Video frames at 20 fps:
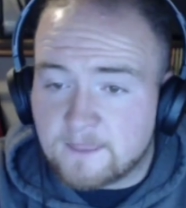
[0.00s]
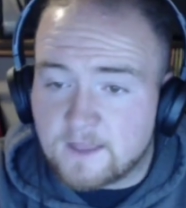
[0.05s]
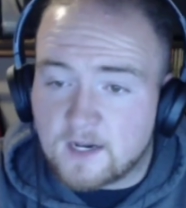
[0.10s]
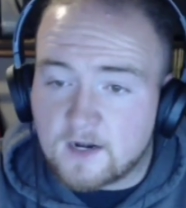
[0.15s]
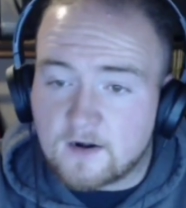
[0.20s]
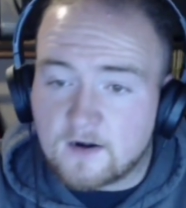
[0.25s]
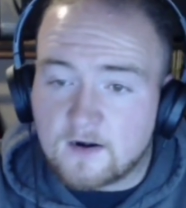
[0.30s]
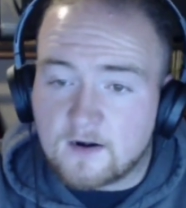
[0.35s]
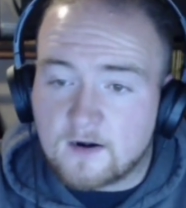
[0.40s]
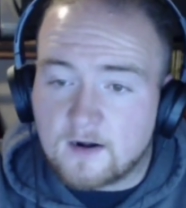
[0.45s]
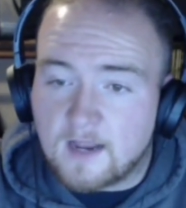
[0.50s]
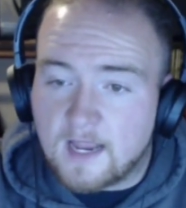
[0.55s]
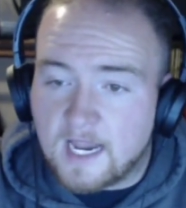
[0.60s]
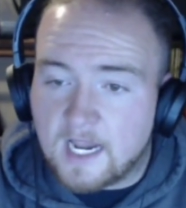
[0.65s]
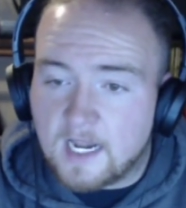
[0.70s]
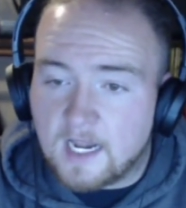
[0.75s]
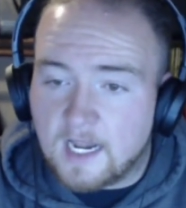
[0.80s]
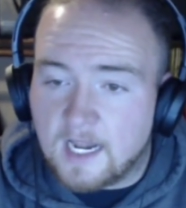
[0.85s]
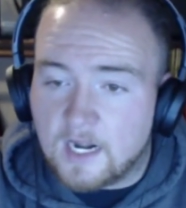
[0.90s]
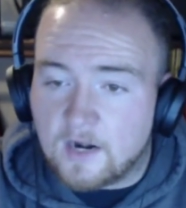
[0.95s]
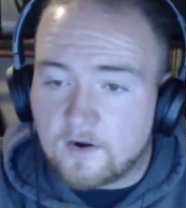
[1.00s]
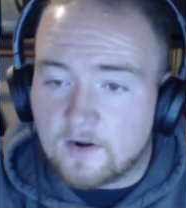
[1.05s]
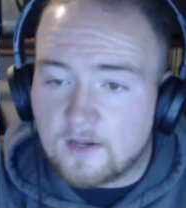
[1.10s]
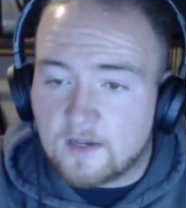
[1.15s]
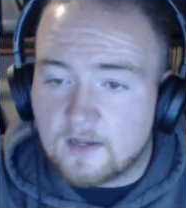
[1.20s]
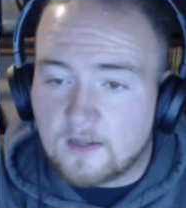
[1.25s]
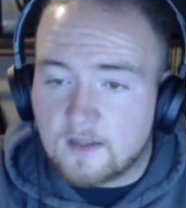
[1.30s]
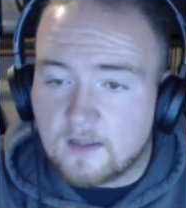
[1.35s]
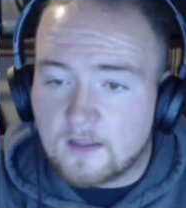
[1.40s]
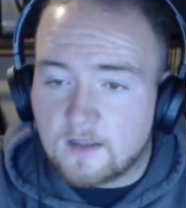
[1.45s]
there
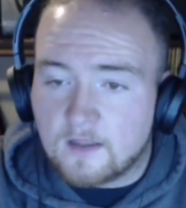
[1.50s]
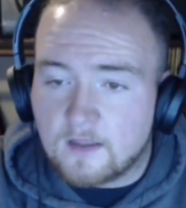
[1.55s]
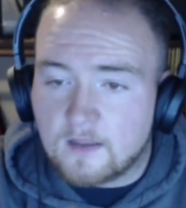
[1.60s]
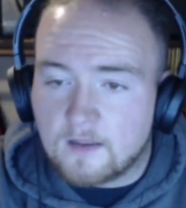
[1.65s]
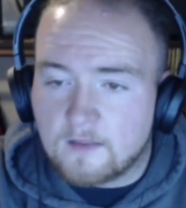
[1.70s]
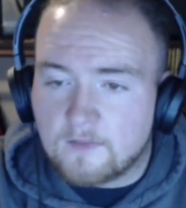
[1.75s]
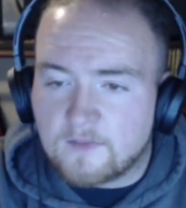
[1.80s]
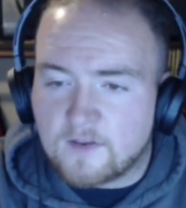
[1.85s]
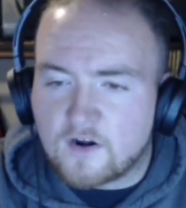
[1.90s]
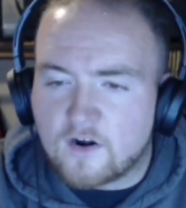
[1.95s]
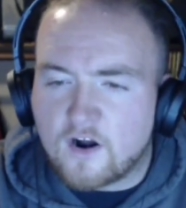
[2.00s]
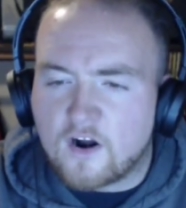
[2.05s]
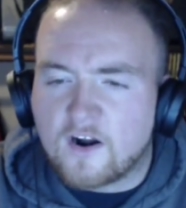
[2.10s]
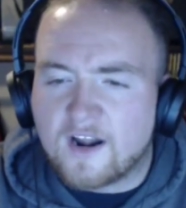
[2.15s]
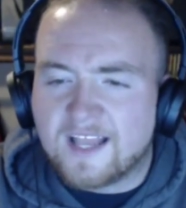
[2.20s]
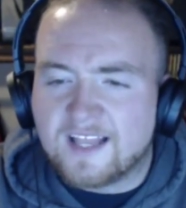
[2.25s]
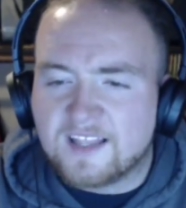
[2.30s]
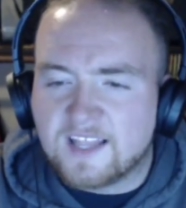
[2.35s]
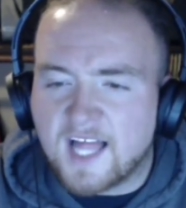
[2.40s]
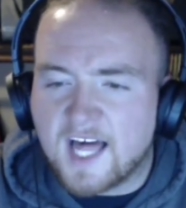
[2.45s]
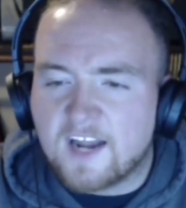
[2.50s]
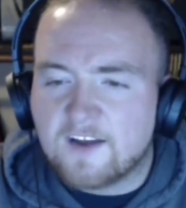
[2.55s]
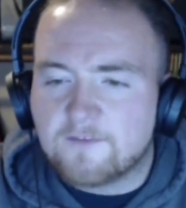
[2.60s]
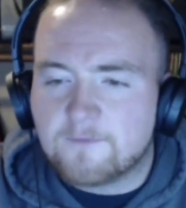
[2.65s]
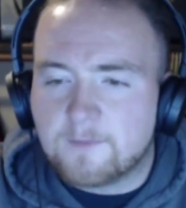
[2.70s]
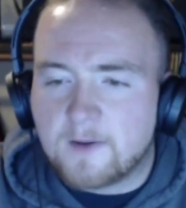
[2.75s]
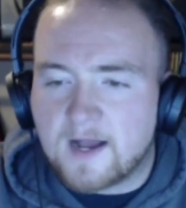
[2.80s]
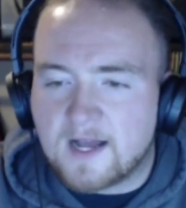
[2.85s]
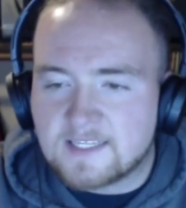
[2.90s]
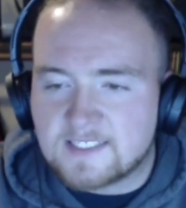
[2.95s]
are a lot
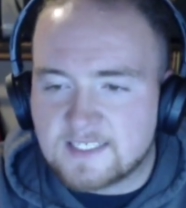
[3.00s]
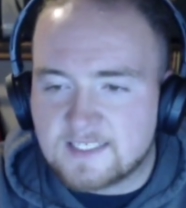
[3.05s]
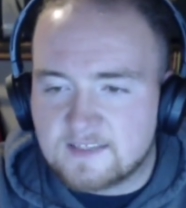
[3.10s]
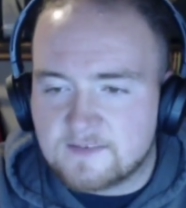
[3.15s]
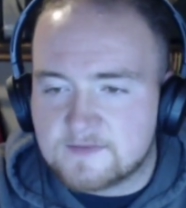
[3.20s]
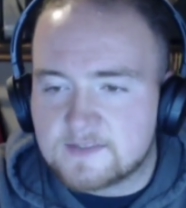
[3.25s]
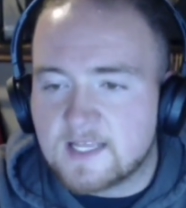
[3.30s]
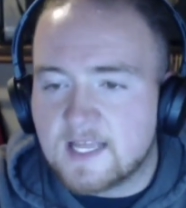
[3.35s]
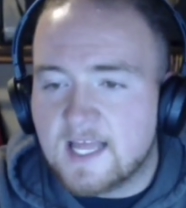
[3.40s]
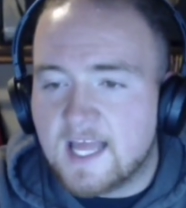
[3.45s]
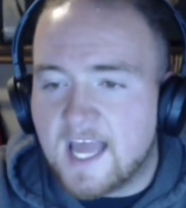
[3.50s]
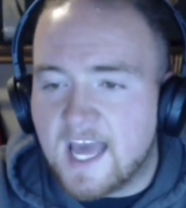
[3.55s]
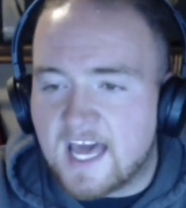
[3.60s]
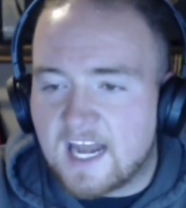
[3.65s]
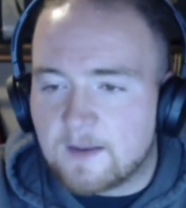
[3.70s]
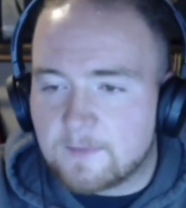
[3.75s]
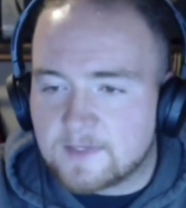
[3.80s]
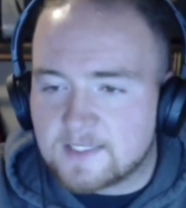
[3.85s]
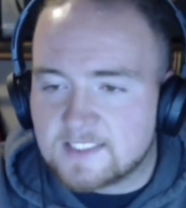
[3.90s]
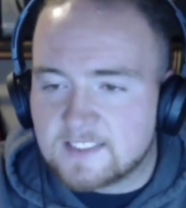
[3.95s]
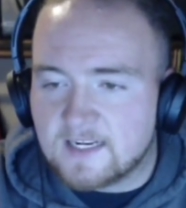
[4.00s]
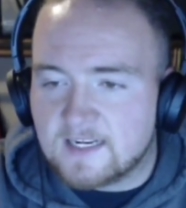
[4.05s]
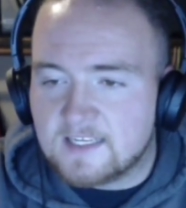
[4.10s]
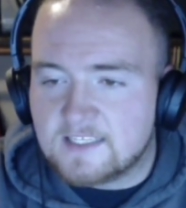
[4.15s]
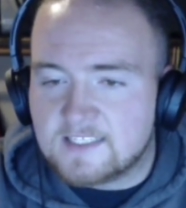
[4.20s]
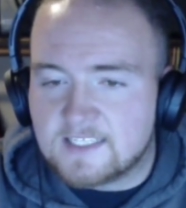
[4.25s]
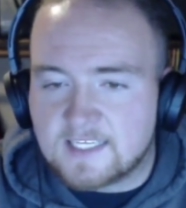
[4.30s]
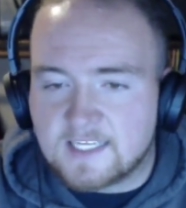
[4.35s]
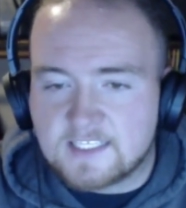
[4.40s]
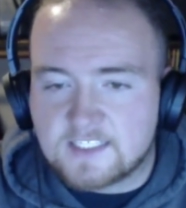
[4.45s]
of positives, and I'm
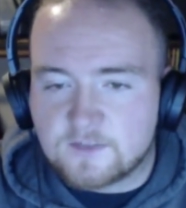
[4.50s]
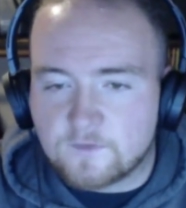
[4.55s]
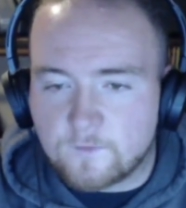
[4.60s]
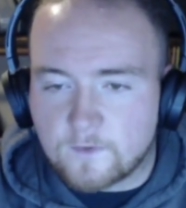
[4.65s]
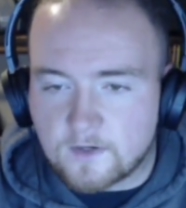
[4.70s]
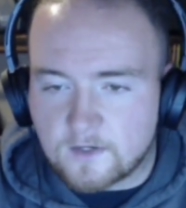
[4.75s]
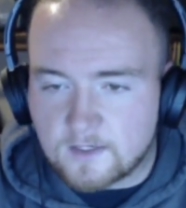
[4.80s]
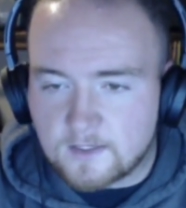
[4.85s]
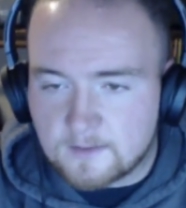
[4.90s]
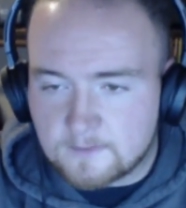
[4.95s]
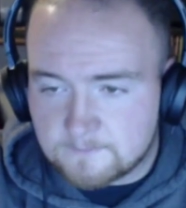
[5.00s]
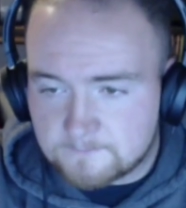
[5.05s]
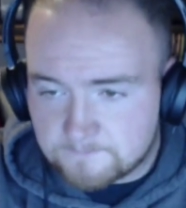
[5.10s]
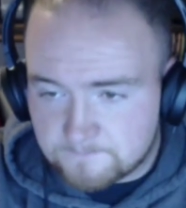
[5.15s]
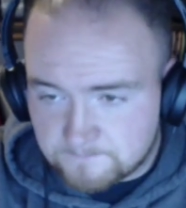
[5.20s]
excited to get to work.